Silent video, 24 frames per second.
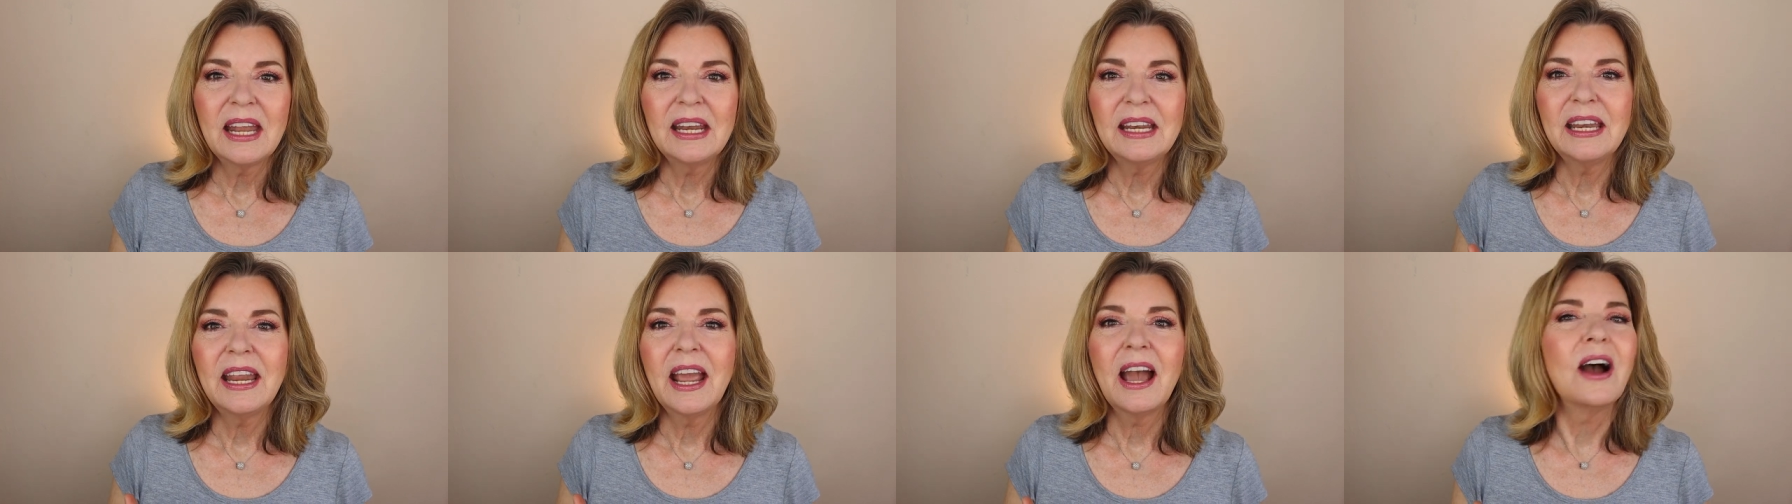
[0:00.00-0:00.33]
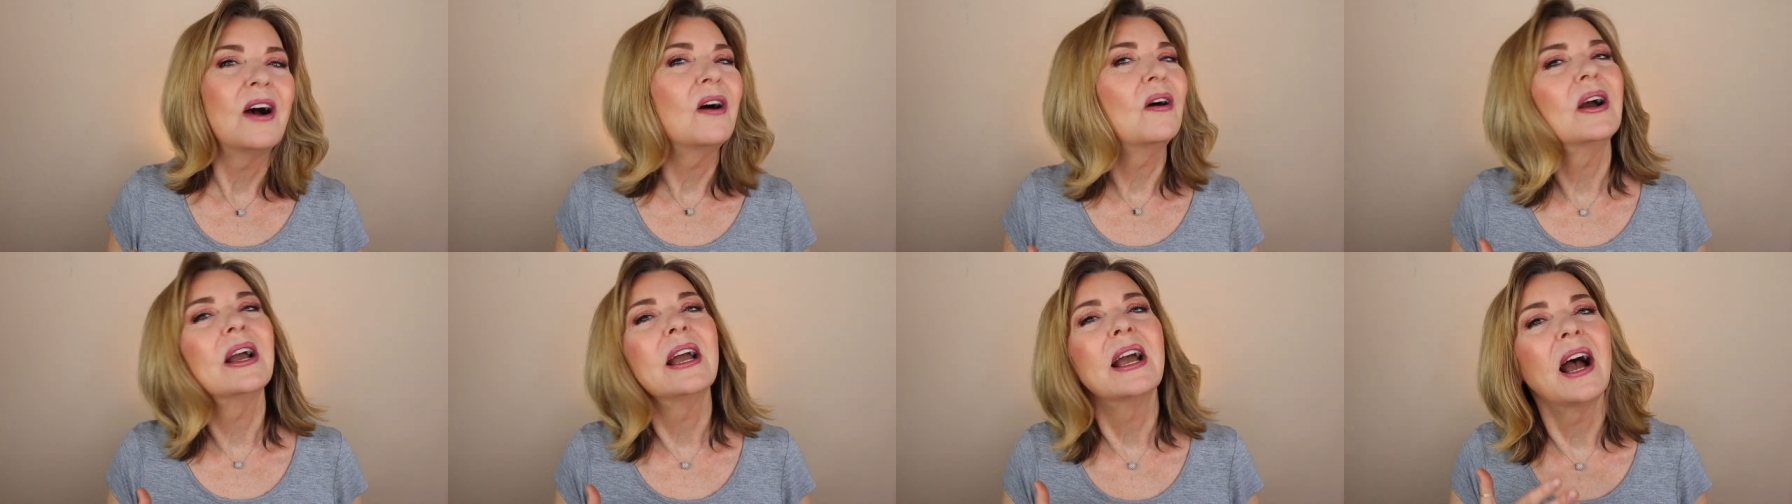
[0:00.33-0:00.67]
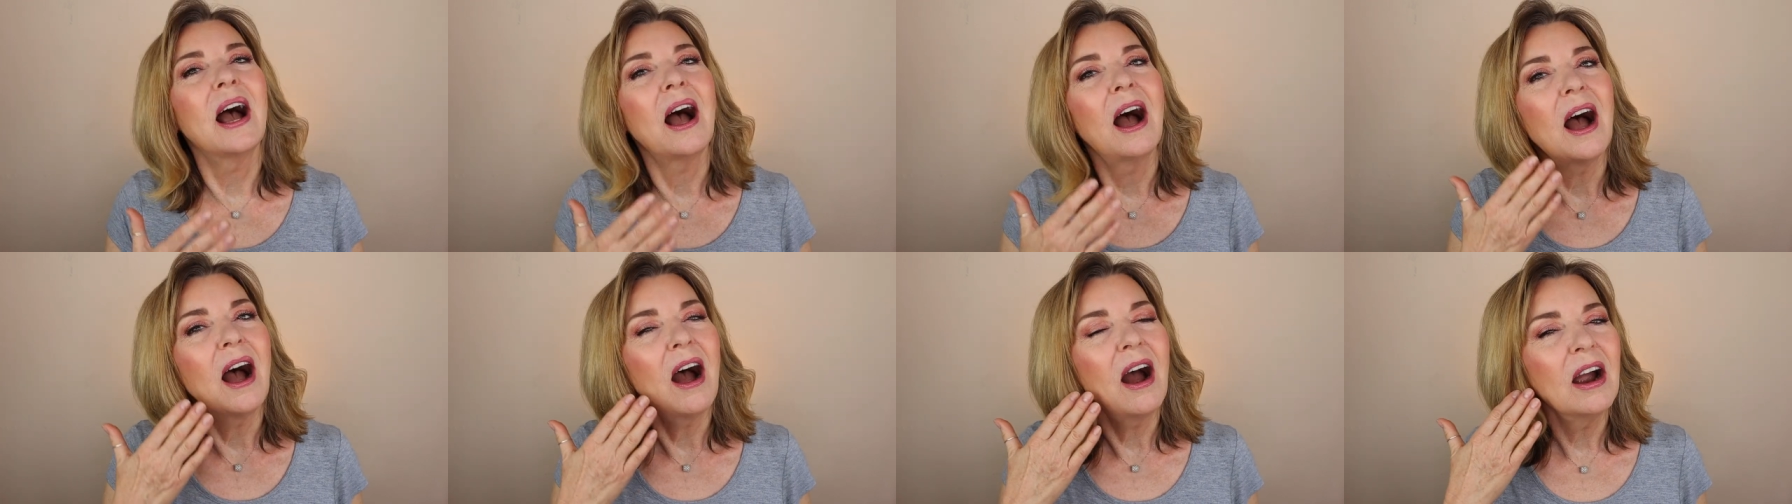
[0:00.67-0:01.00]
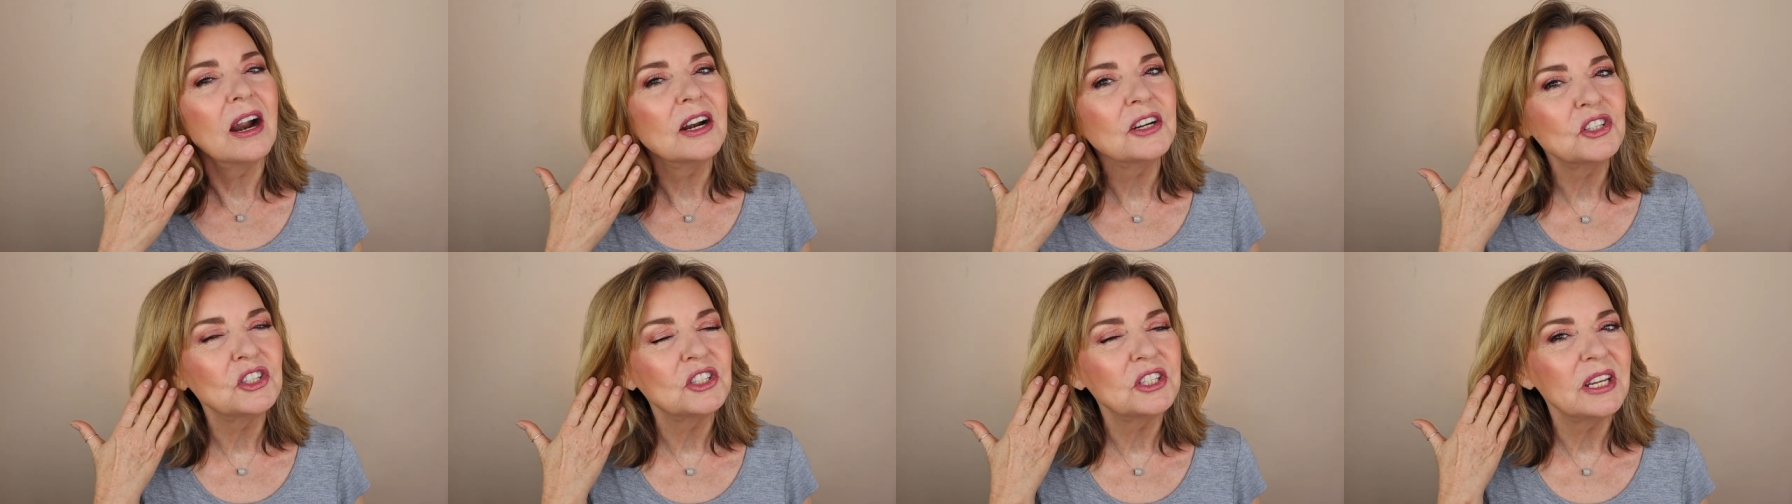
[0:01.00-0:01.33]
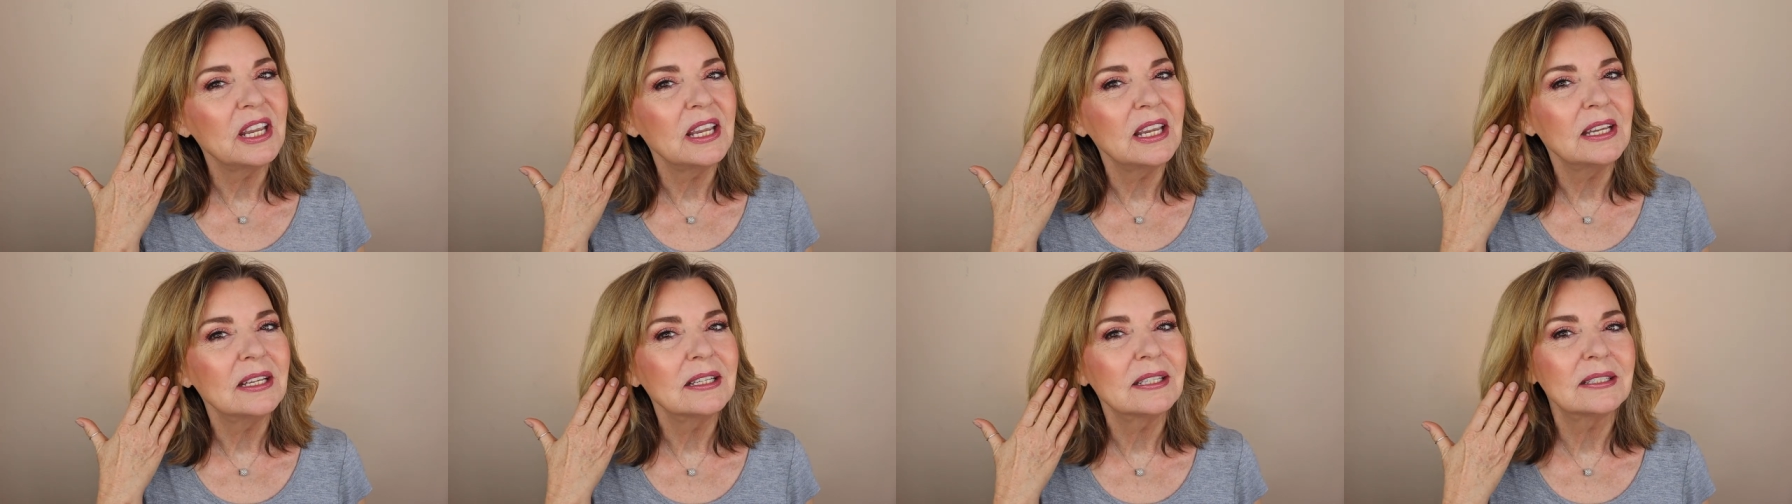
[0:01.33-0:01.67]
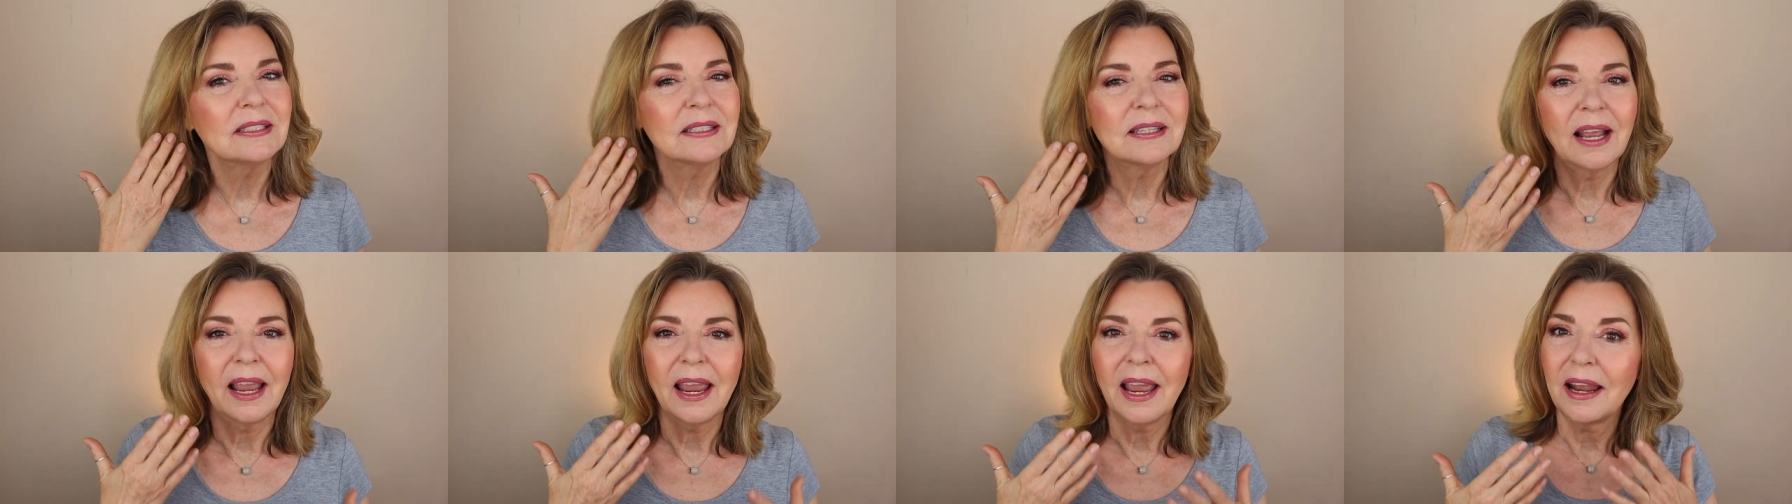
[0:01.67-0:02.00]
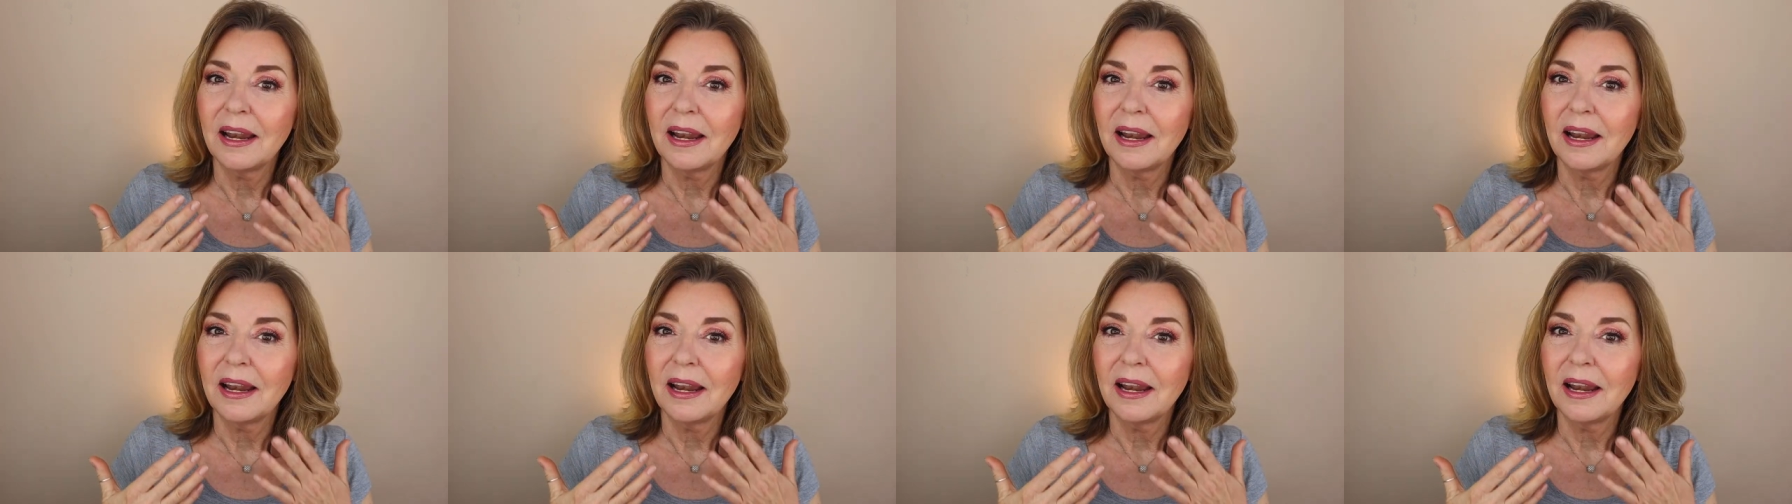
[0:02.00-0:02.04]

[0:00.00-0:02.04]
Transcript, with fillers: Now, our cheeks,